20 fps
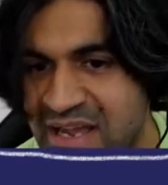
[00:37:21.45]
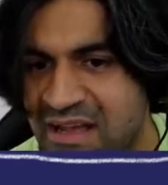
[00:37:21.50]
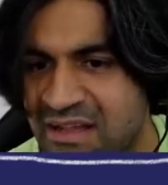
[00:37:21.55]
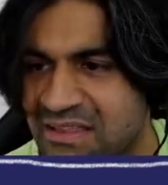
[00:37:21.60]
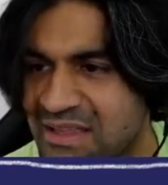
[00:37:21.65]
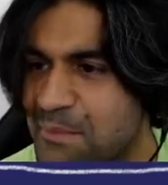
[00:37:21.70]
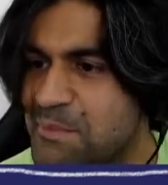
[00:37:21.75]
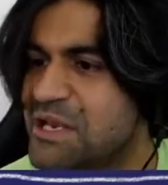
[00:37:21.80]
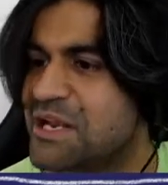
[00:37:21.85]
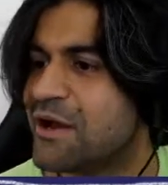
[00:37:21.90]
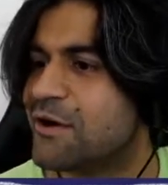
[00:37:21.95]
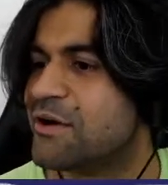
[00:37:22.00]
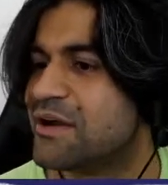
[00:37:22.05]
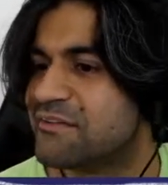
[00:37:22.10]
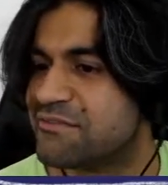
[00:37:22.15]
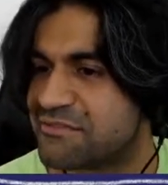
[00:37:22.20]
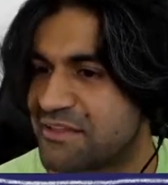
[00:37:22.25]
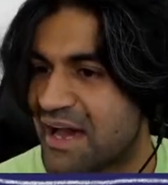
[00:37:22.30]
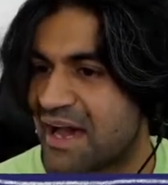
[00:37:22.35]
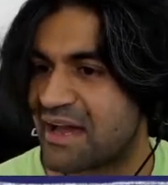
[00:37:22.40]
Let me know
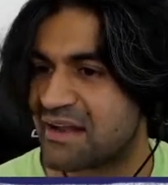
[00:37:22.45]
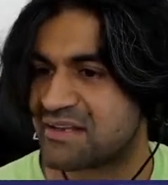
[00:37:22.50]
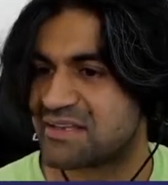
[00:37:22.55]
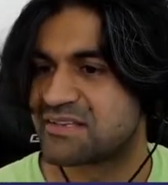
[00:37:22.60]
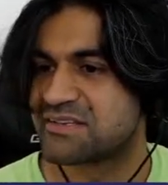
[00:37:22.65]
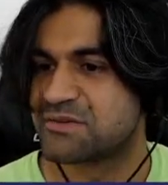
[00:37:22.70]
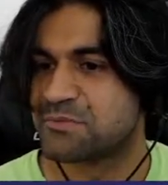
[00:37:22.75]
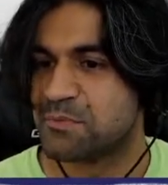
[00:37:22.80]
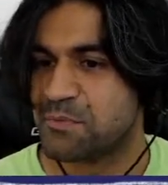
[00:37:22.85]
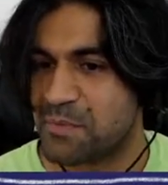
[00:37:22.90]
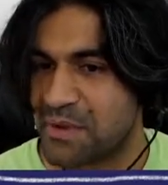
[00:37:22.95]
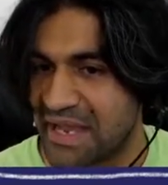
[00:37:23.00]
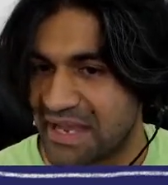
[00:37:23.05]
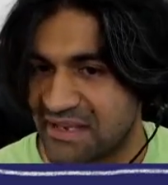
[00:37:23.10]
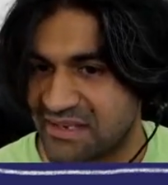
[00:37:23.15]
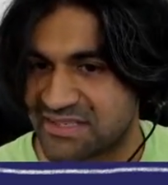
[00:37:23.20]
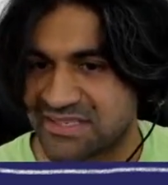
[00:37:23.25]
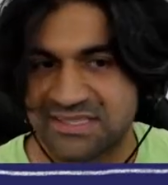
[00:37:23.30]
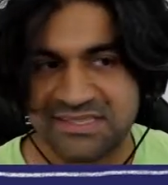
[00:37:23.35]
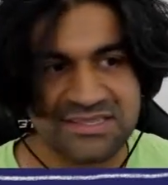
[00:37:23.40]
if that
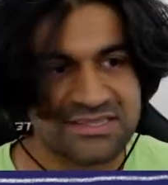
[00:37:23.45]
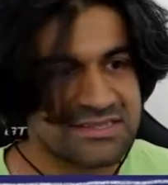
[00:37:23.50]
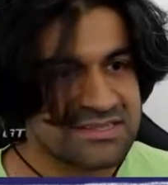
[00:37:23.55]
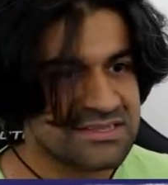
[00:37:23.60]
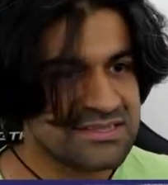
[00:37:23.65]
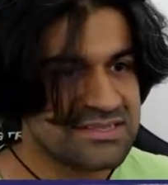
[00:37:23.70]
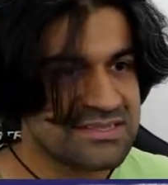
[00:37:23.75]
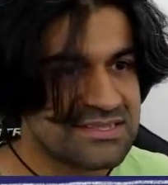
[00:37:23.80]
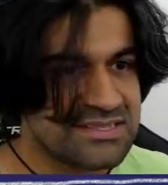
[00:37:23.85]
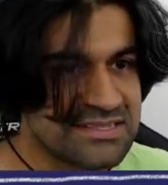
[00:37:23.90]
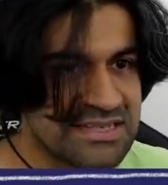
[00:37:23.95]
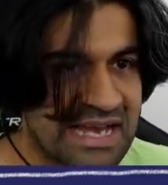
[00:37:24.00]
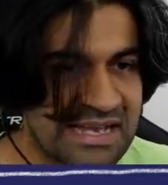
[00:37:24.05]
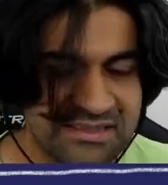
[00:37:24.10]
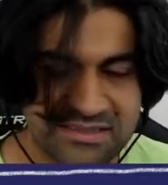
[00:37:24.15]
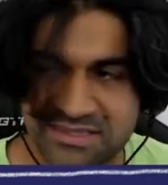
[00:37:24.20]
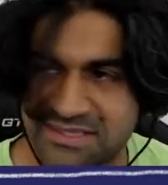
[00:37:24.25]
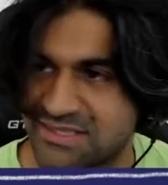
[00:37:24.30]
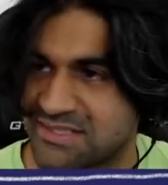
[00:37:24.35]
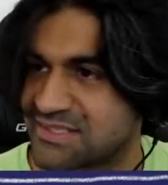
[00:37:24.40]
makes
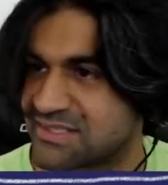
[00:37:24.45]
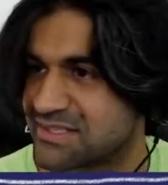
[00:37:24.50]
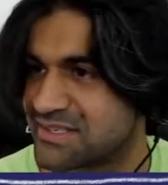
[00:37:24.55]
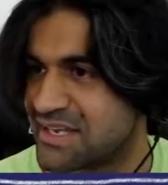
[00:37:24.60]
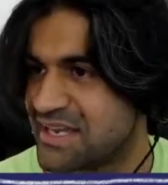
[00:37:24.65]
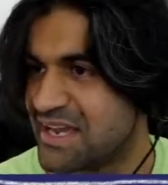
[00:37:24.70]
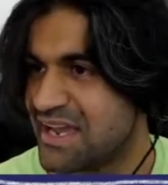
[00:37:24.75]
sense.